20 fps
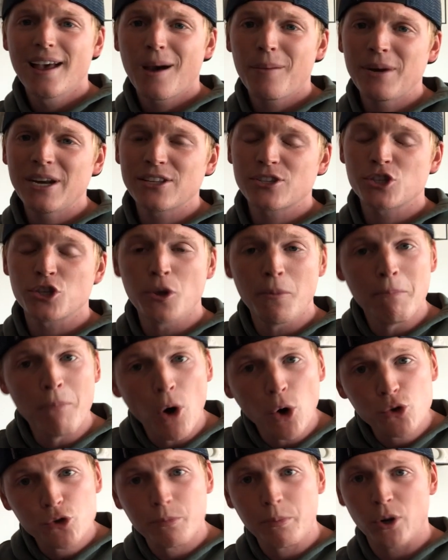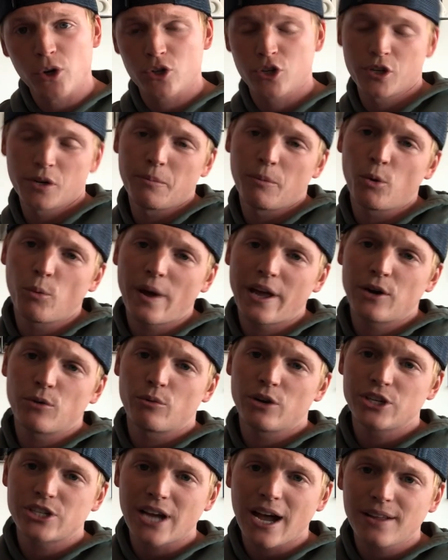I mean, it's the most personable way to
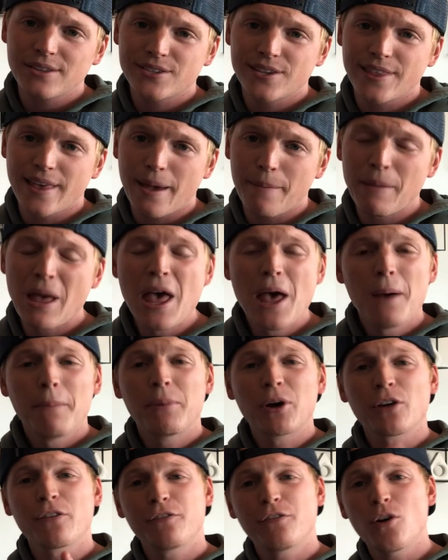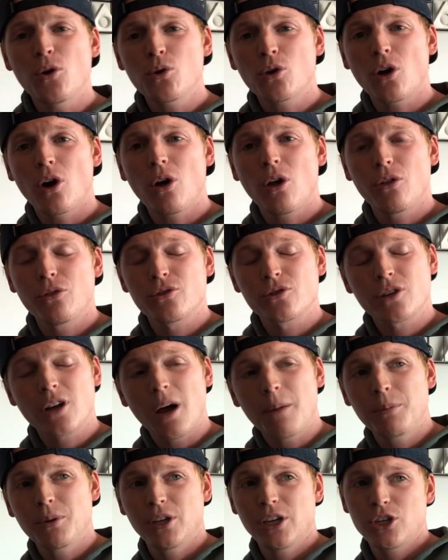reach out to them, but a phone call, there's a
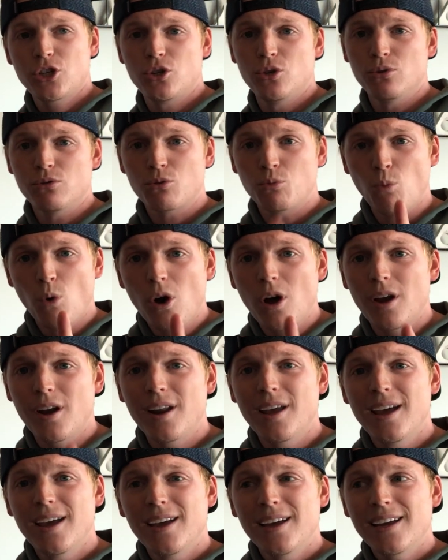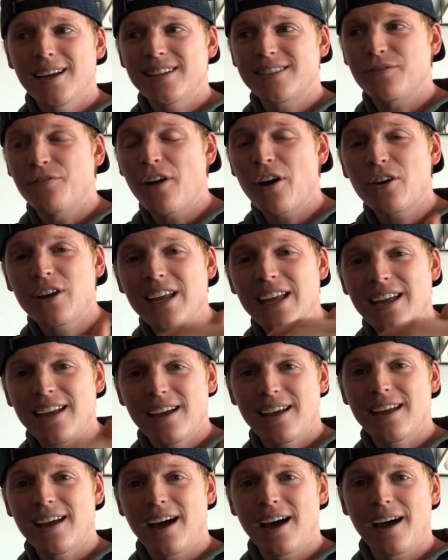couple issues. One, it's very
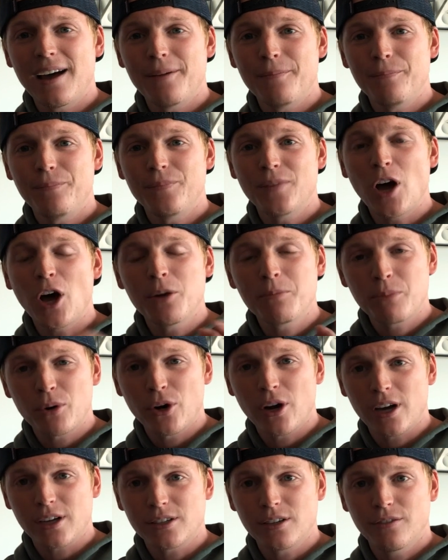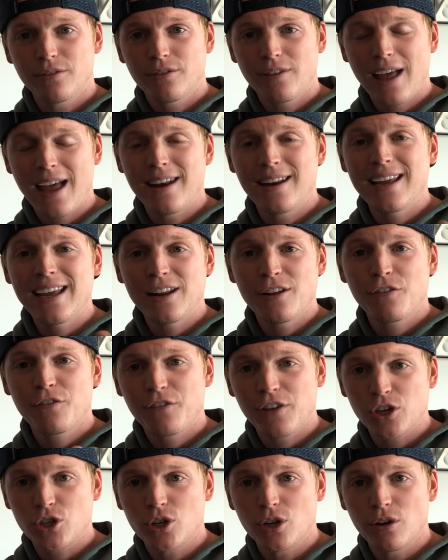unproductive and
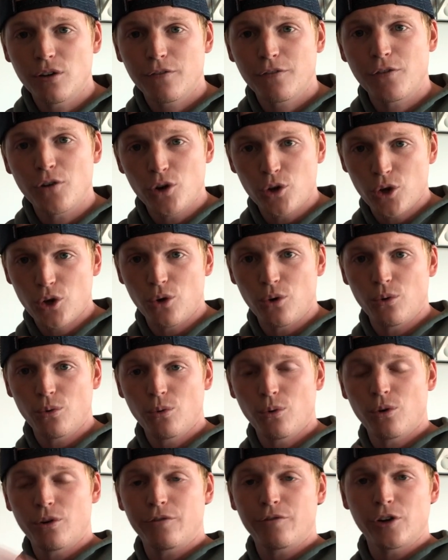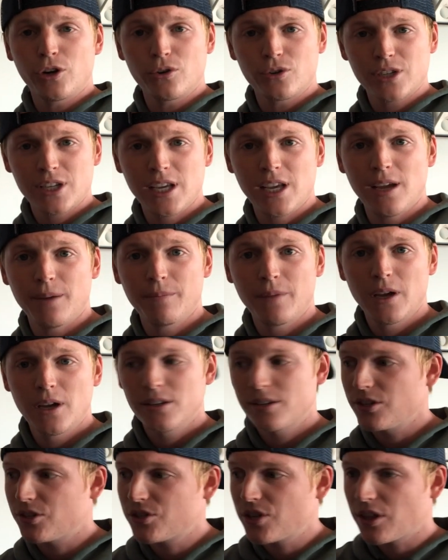inefficient for you or for your team
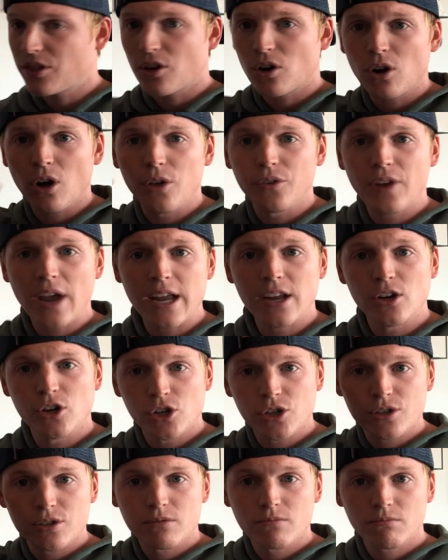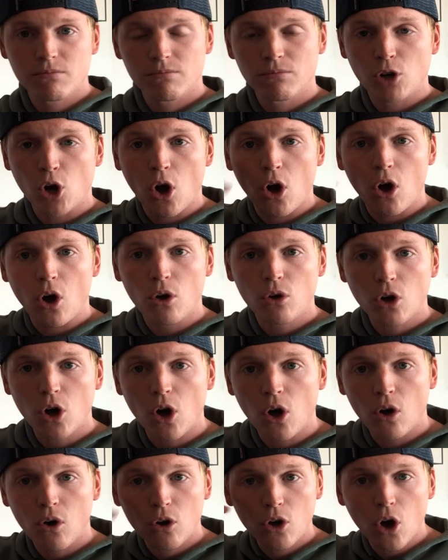to sit there all day and just
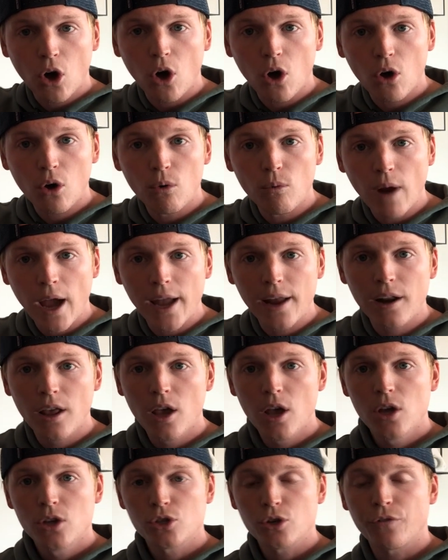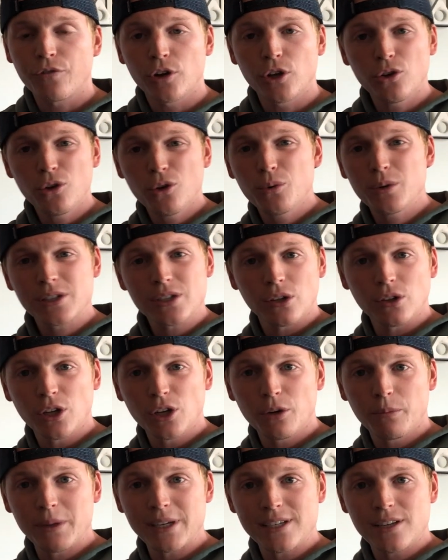call, right? So for you, it's a
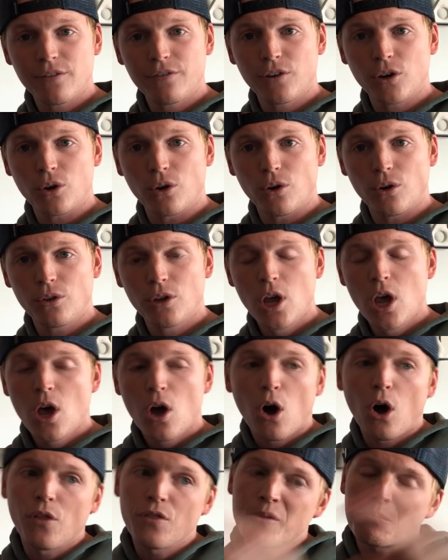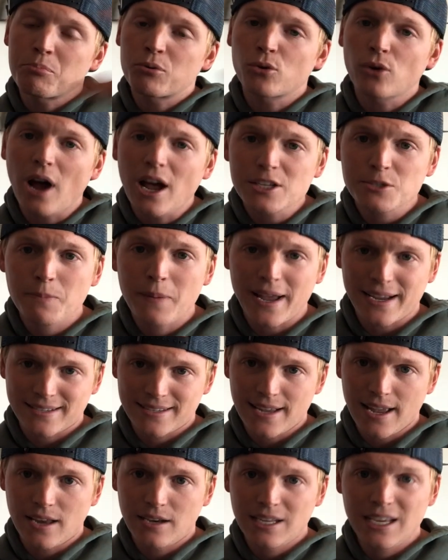little bit difficult. On the
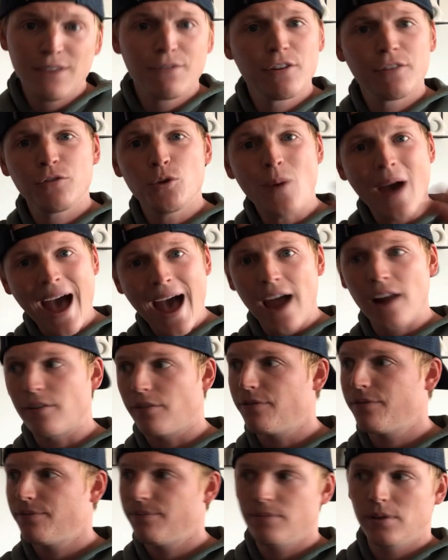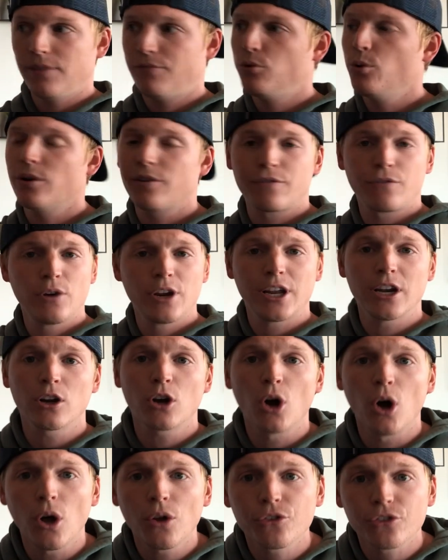prospect's end, even if you had a freaking
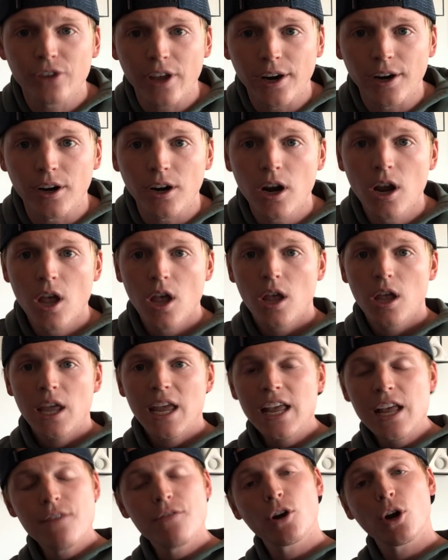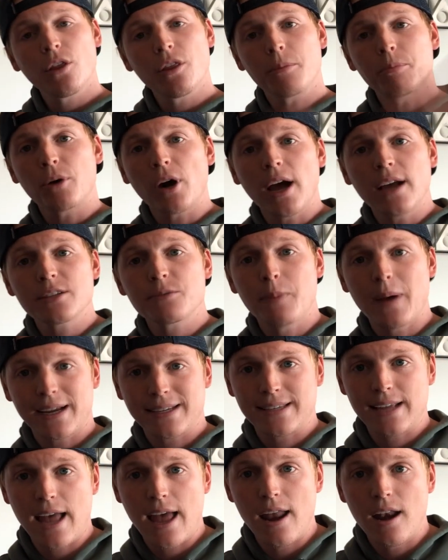call center, even on the
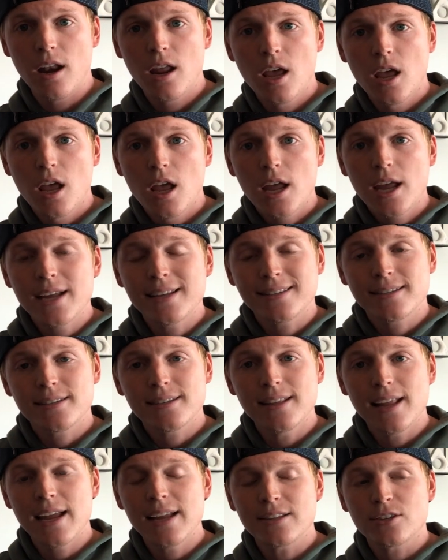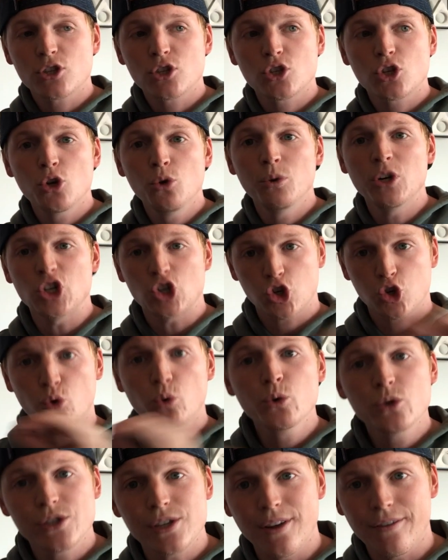prospect's end, it's too
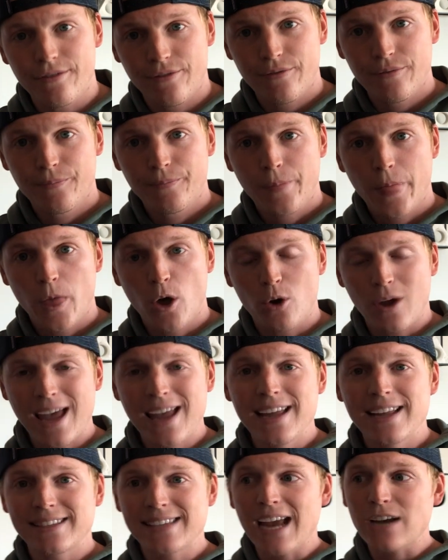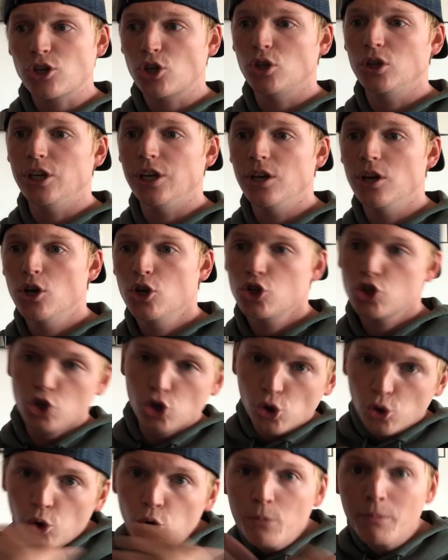intrusive, okay? It's actually
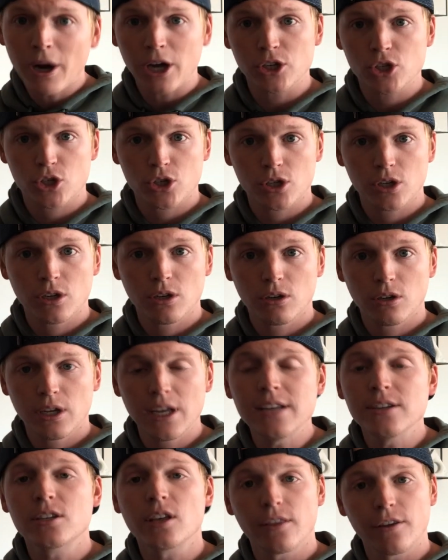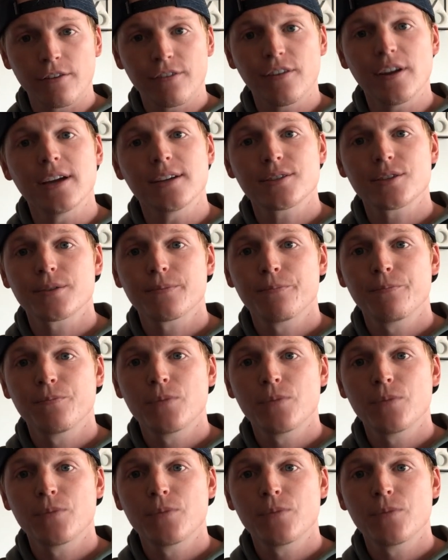too much into their face.